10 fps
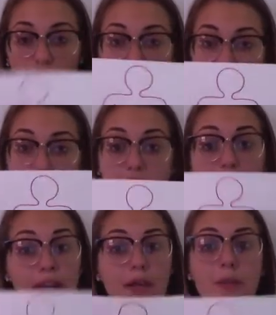So we're going to
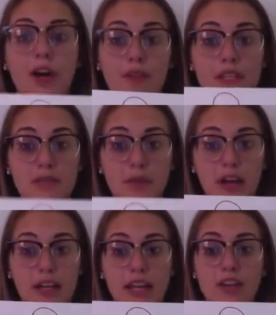pick apart this
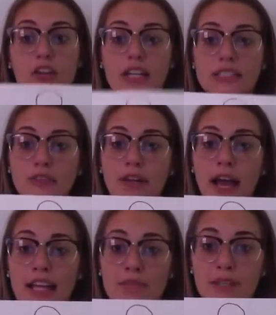body and look at different
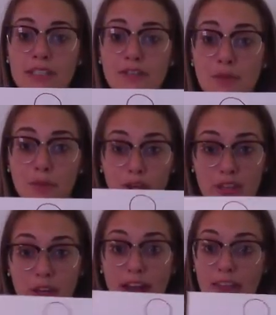aspects of the book
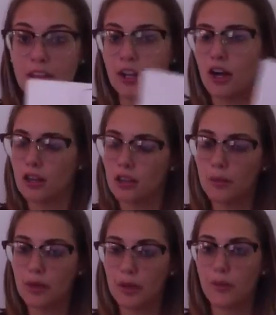that I think are a little
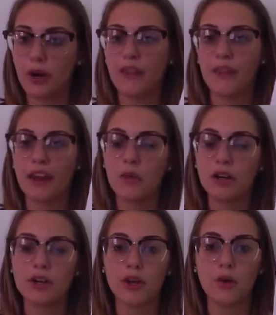bit important, and then I want
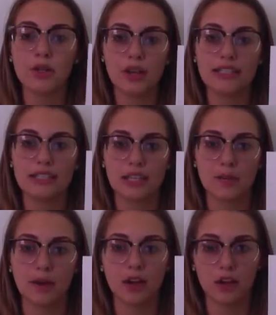to know what you guys think
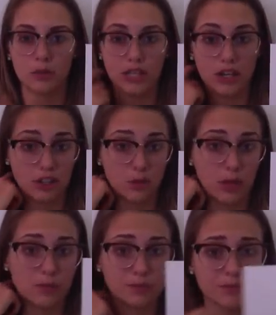about as
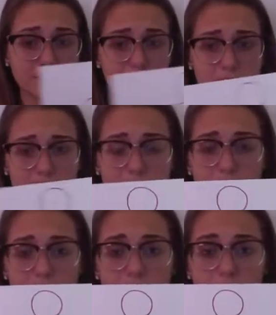well.
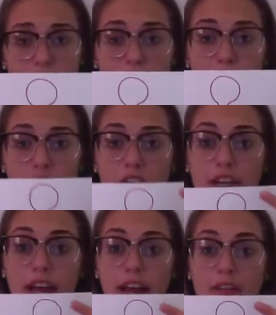You're going to
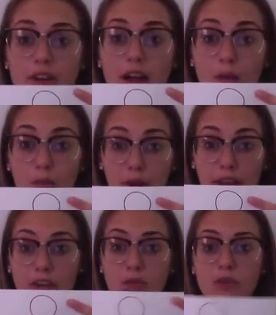have a
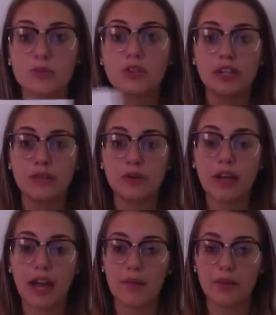brain, which will look at
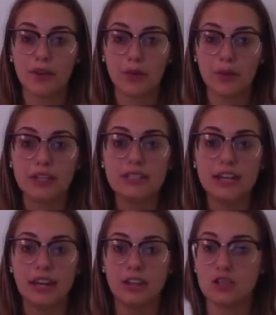vocabulary words,
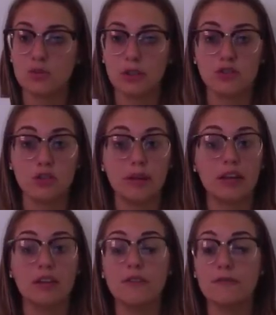and I just want you to
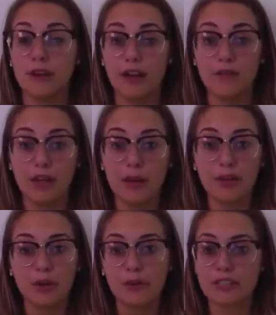pick 5
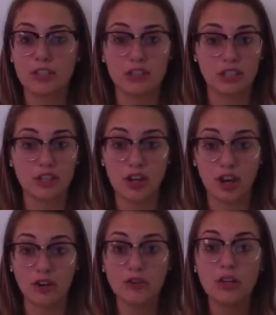vocabulary words that you didn't
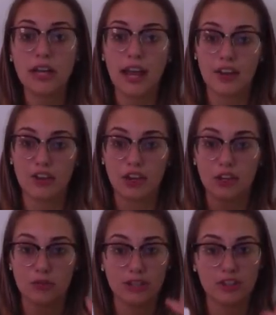know, and you're going to
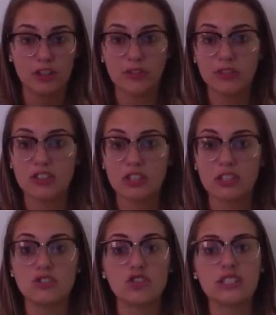write the
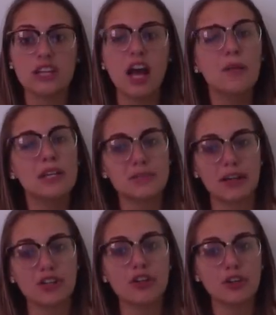definitions just to help
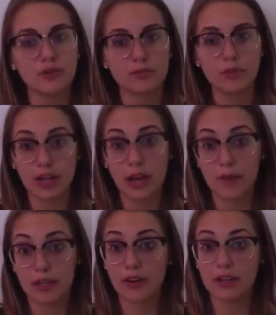expand your
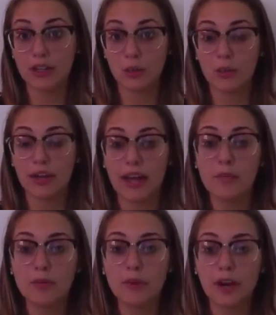vocabulary a little bit and
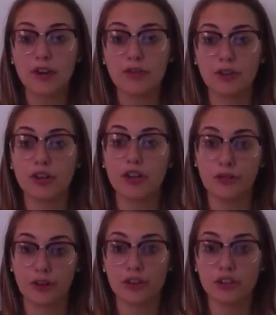prepare you for your
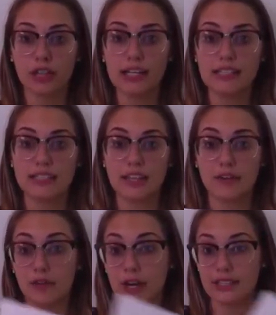further classes
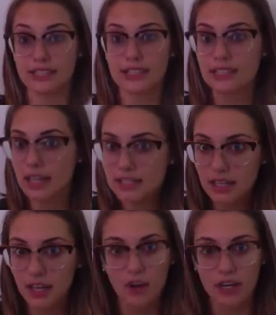and for SAT
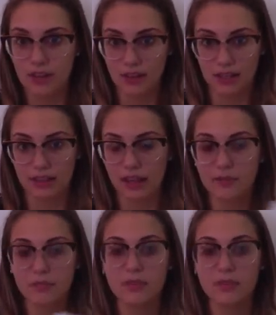testing or anything like that.